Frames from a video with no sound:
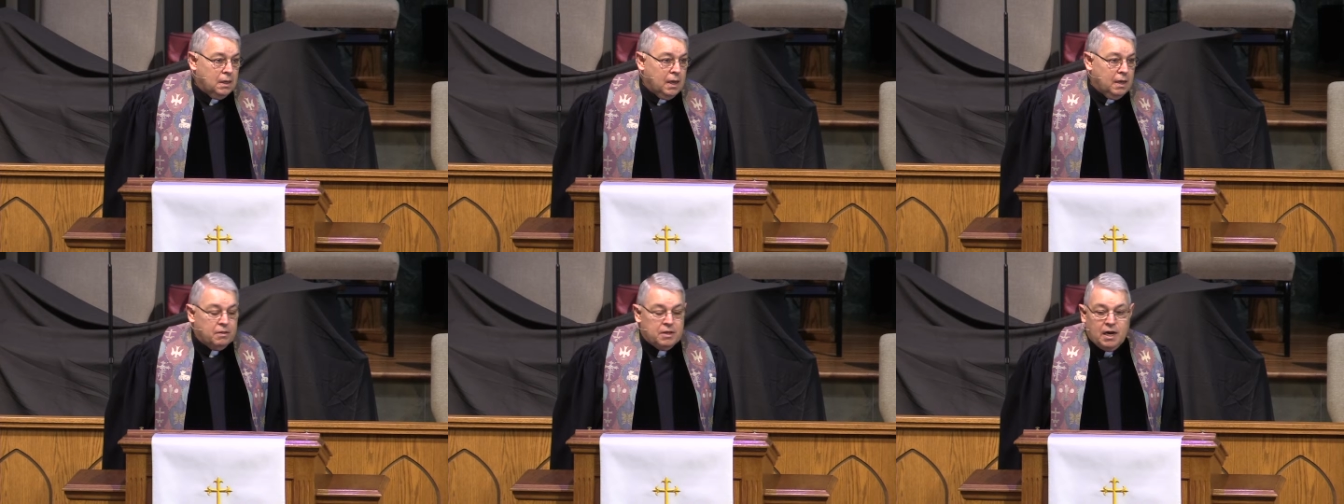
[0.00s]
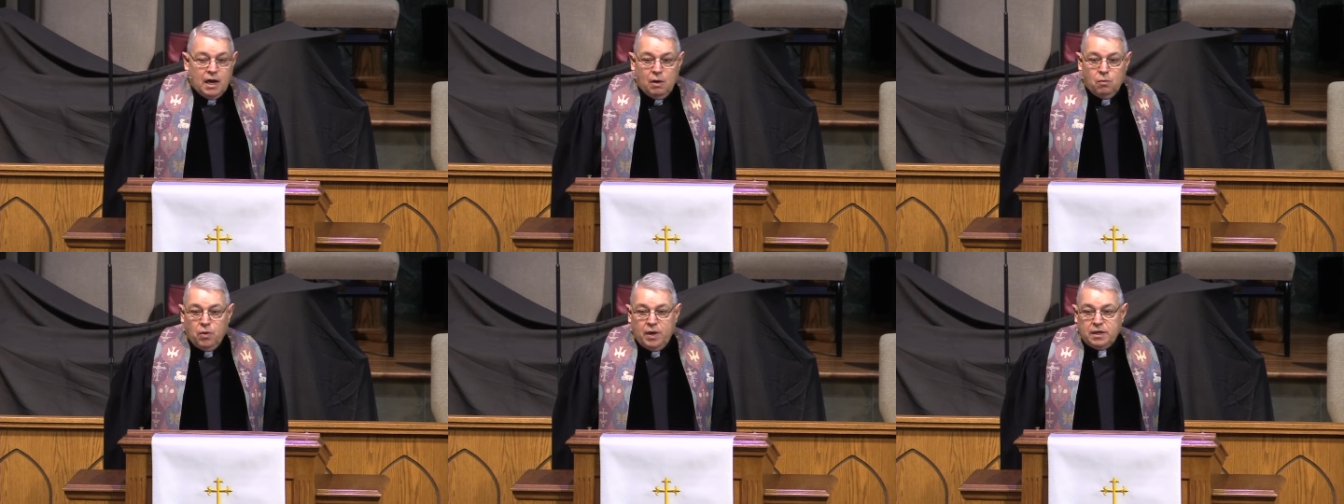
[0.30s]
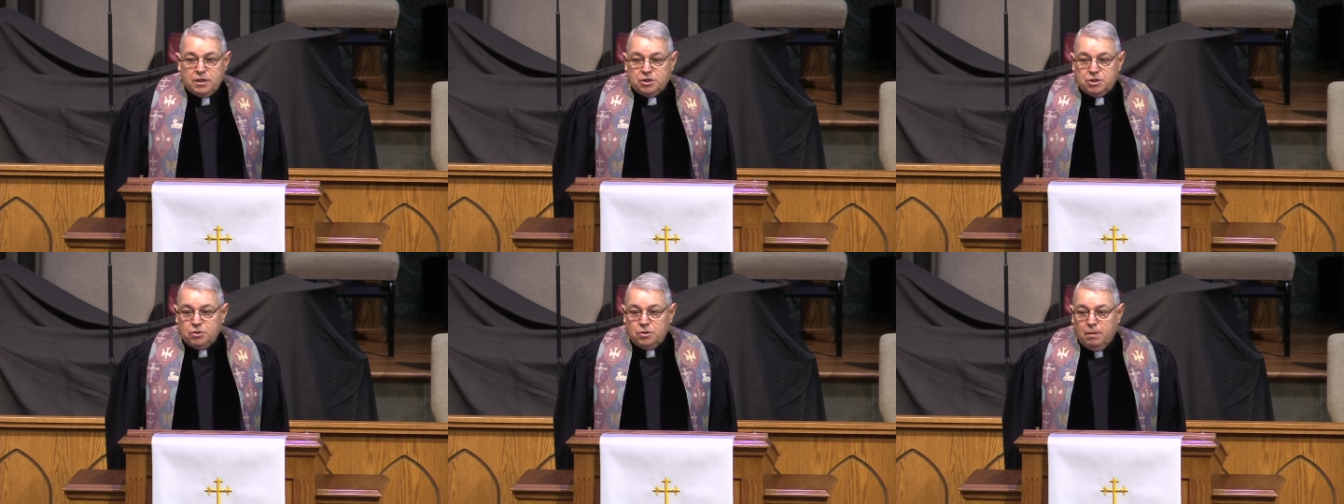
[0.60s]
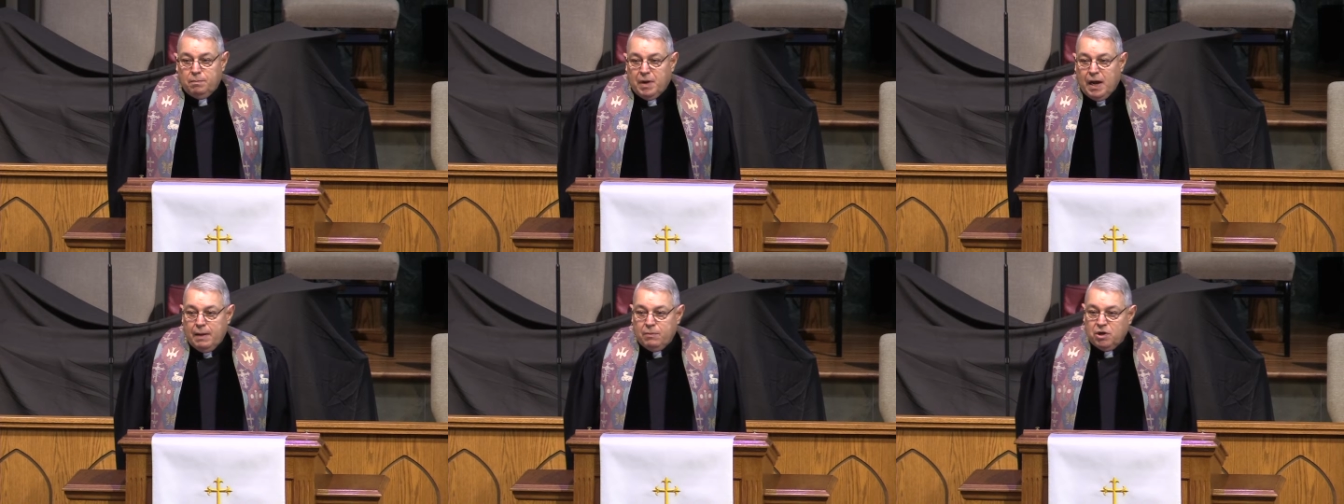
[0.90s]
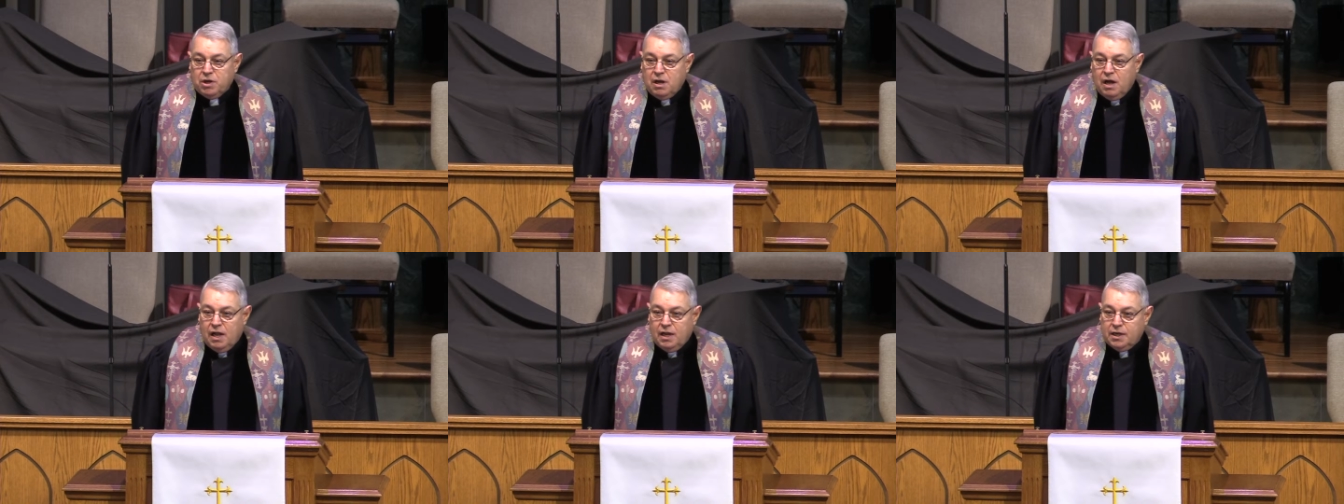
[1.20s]
And then I went to a
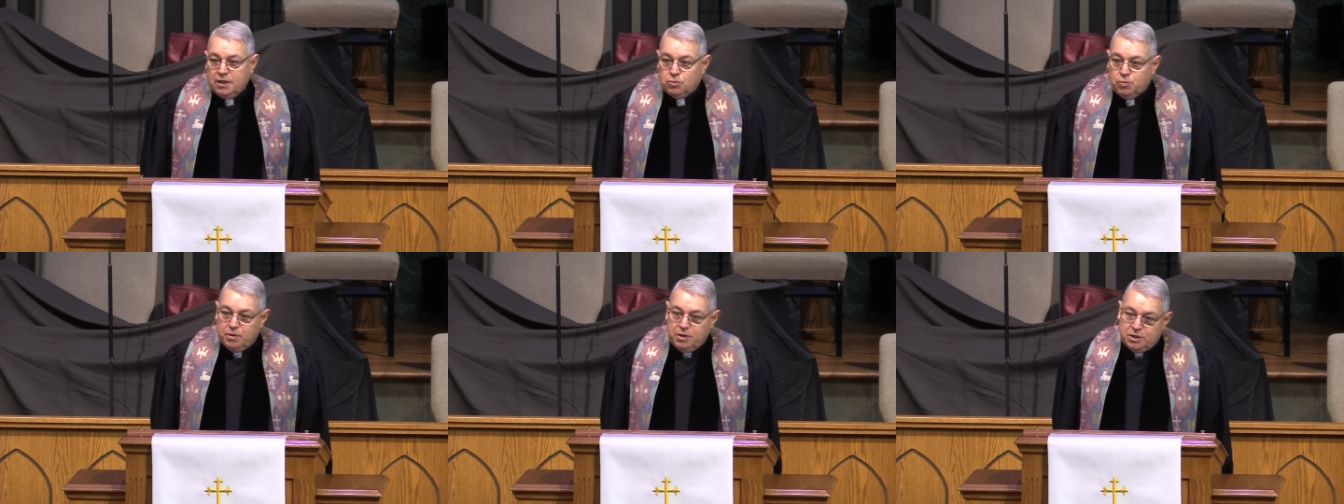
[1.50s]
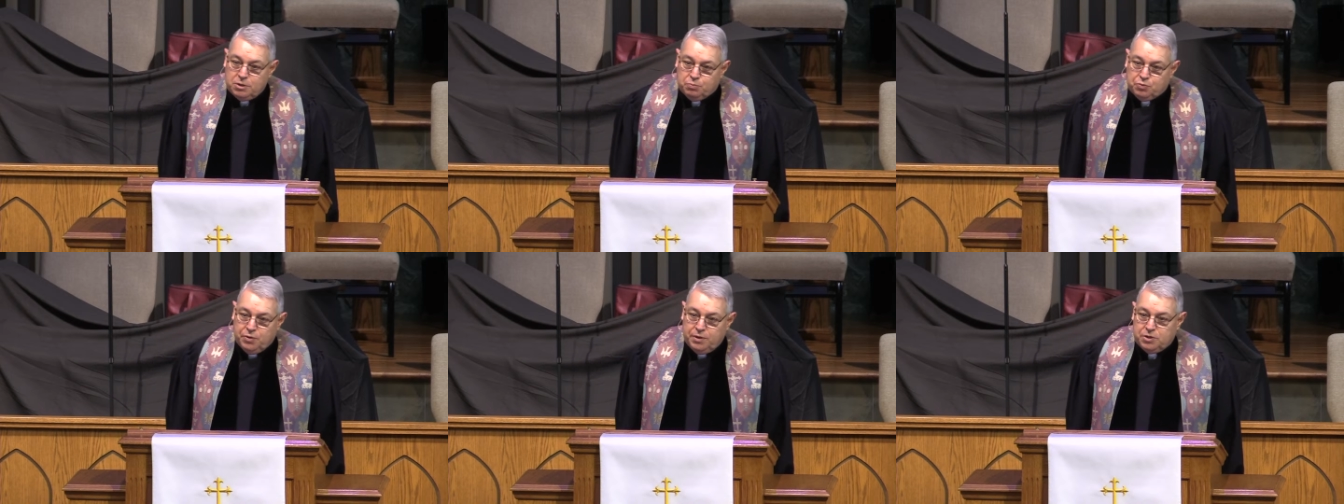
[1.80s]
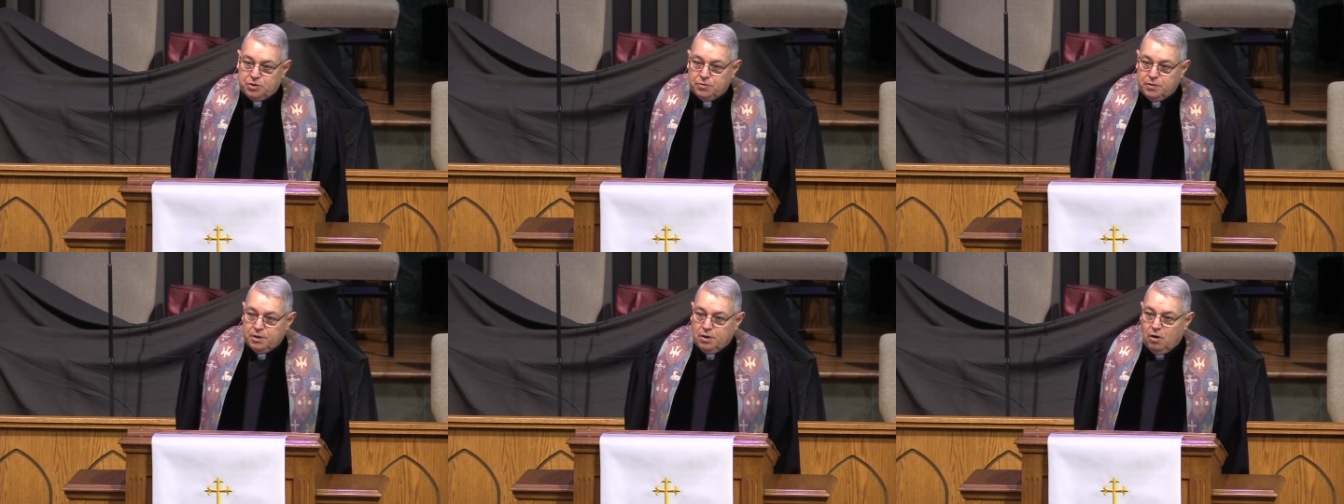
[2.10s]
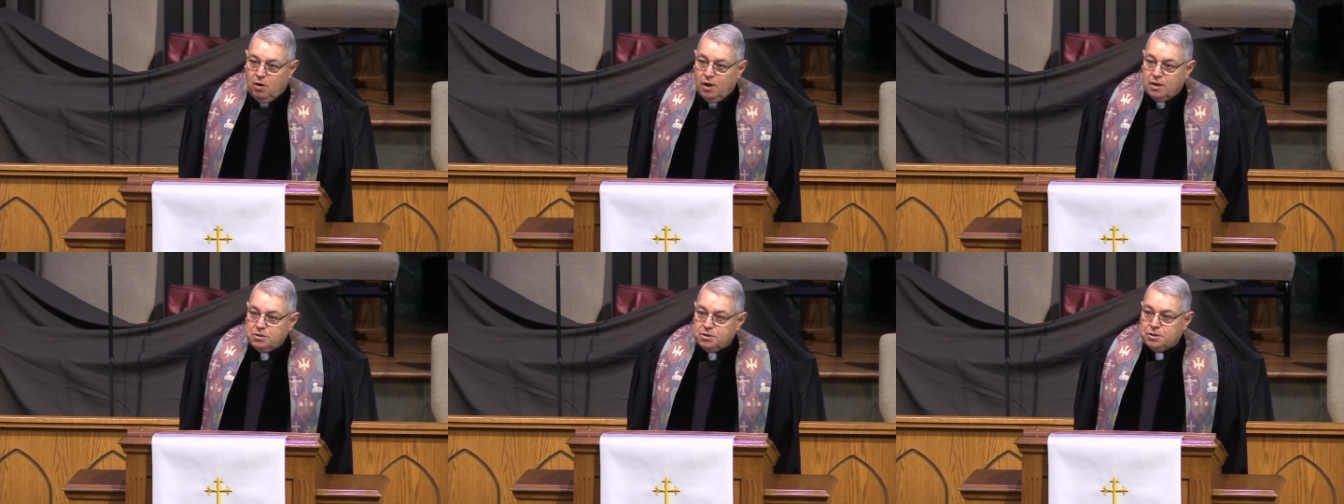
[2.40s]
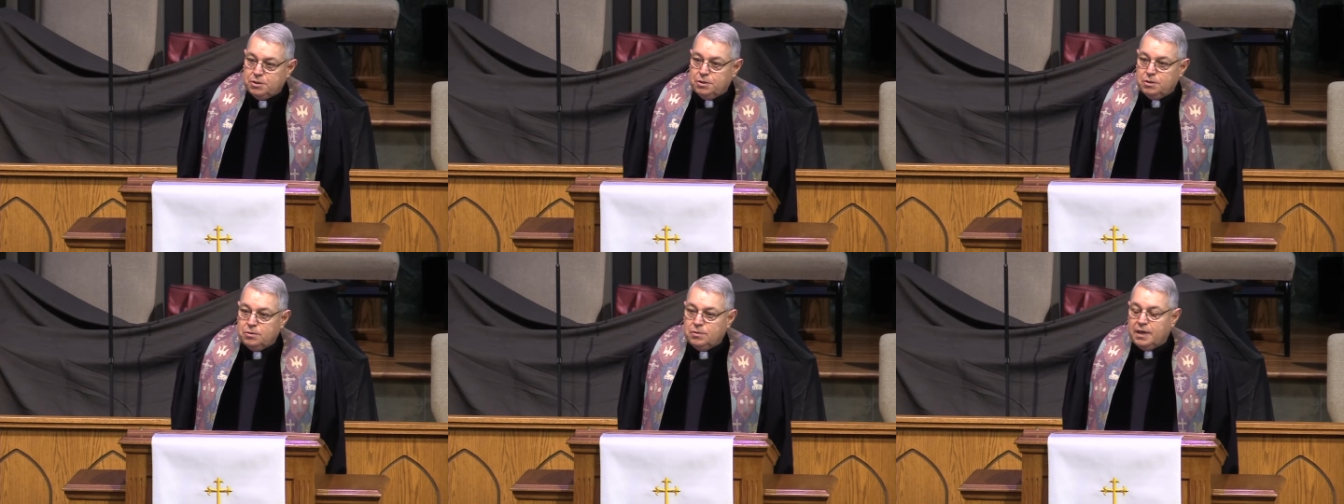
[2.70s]
Bible college where this preacher had gone
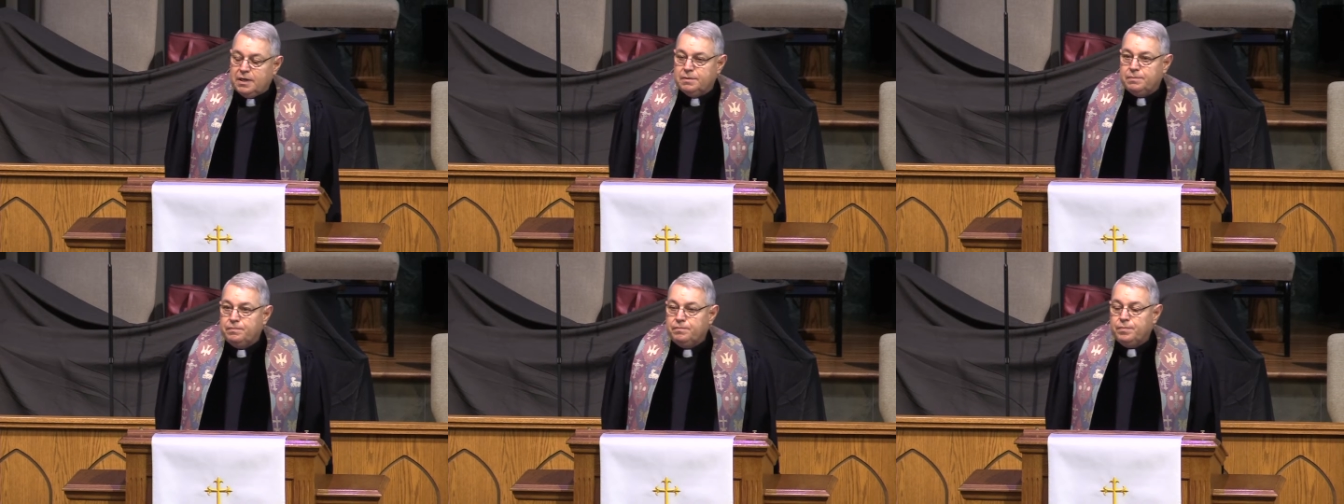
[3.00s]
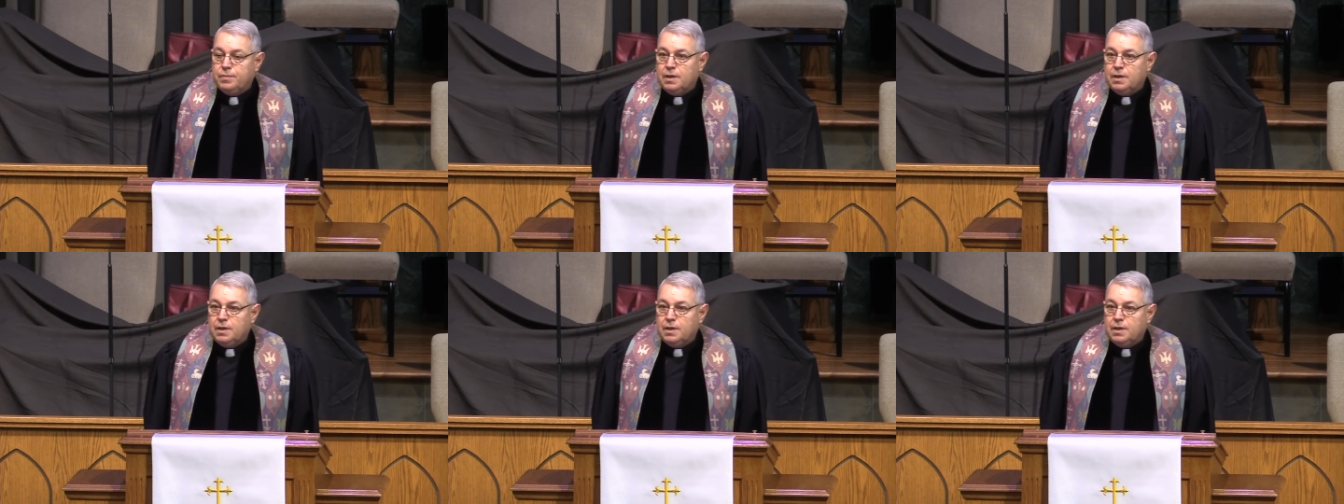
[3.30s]
to and